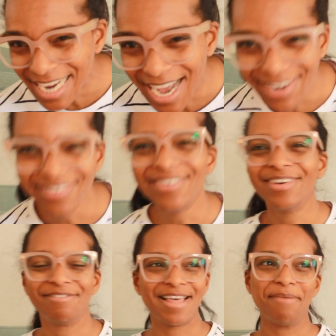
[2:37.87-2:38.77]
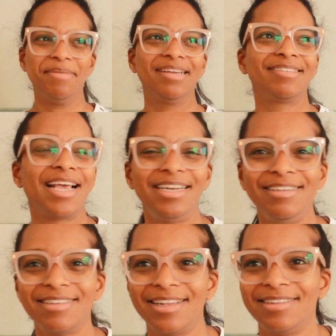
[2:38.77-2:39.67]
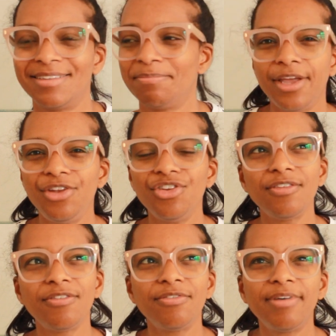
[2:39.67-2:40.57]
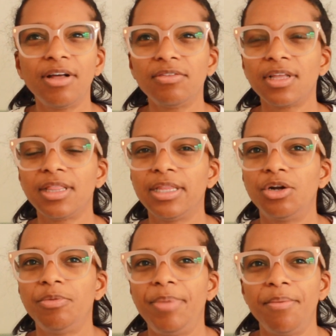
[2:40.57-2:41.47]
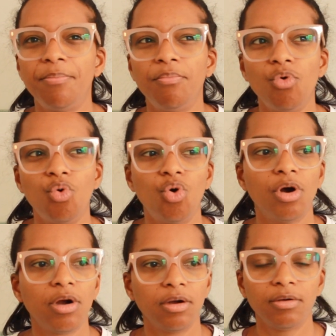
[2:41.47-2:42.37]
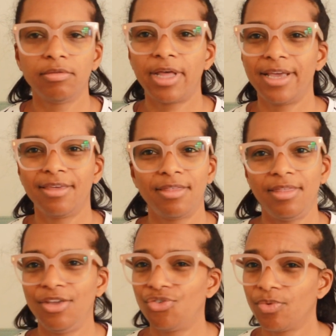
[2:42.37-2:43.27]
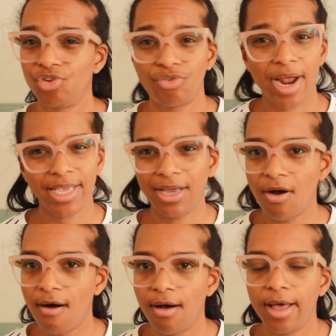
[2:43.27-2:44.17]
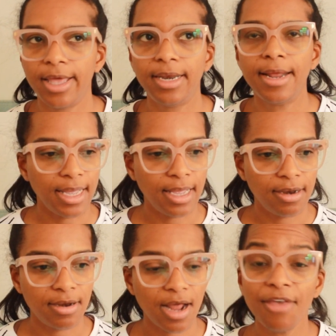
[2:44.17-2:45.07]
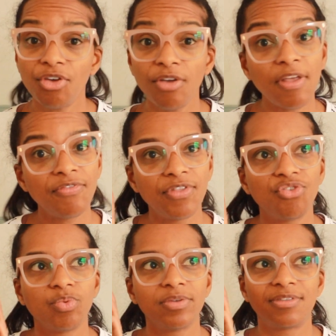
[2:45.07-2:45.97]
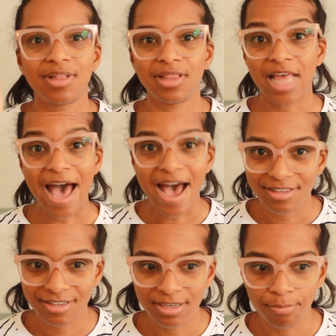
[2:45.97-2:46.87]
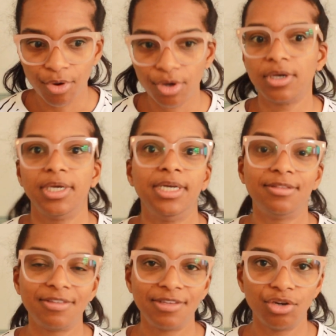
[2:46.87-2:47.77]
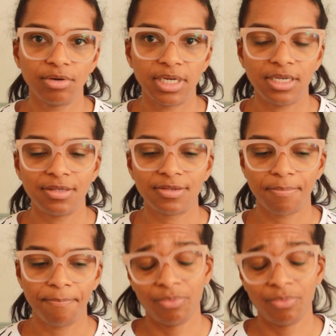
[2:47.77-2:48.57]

I don't know if that makes any sense. It just felt a little bit more like things were dragging on. And I thought that this was the last book in the series.